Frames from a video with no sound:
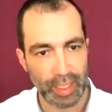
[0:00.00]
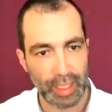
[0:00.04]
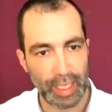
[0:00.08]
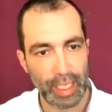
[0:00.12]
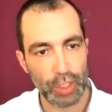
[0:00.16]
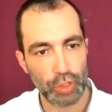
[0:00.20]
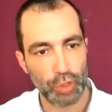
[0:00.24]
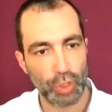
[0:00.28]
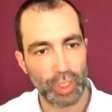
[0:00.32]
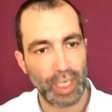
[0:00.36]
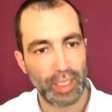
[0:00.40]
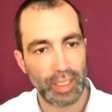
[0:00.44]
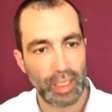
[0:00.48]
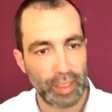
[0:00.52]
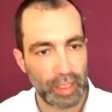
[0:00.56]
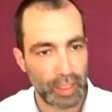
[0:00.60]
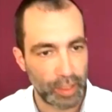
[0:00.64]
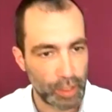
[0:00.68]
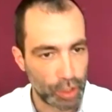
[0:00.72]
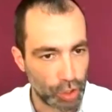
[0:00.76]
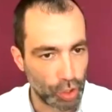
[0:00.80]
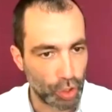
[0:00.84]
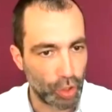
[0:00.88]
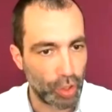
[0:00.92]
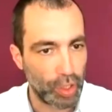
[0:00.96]
restaurant and
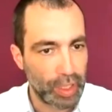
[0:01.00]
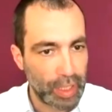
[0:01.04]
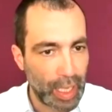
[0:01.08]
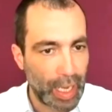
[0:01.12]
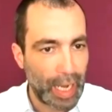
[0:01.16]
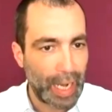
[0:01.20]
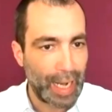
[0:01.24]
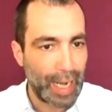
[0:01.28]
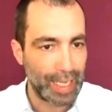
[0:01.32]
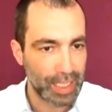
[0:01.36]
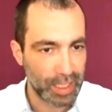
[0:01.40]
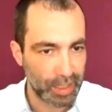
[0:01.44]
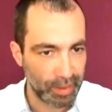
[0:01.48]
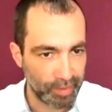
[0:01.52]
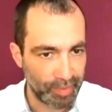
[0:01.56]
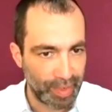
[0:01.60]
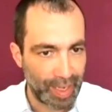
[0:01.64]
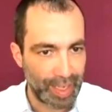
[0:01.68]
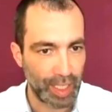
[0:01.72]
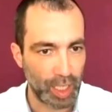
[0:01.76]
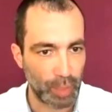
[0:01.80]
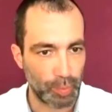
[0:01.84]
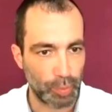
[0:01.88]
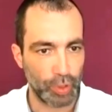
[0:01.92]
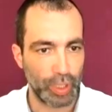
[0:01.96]
enjoy it as a
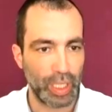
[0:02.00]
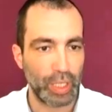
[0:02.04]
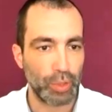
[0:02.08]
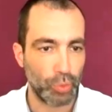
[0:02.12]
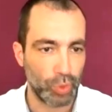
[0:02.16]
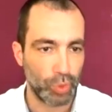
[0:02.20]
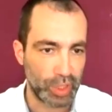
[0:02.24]
final product,